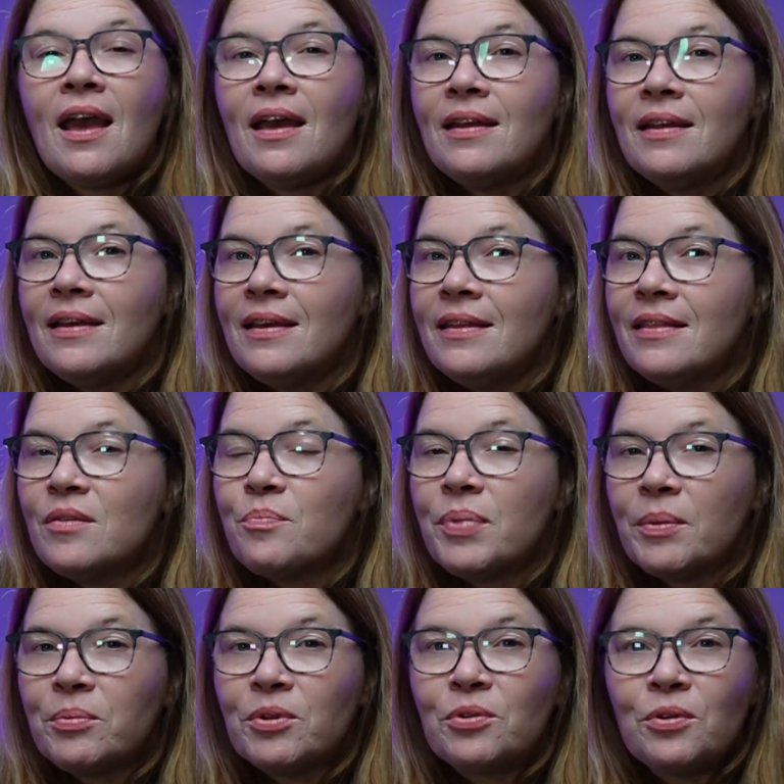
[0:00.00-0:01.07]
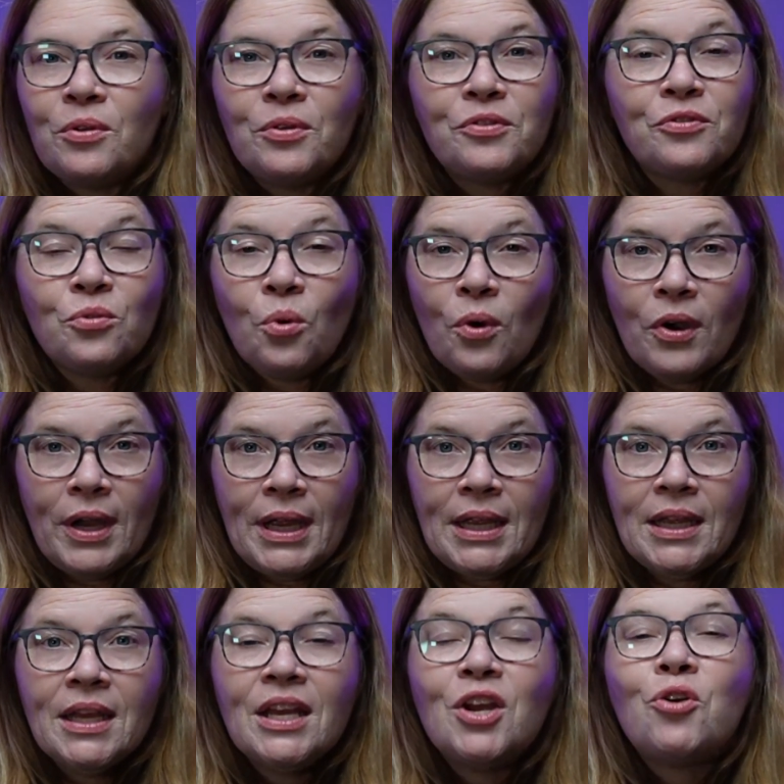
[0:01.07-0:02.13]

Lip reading: and in the biblical story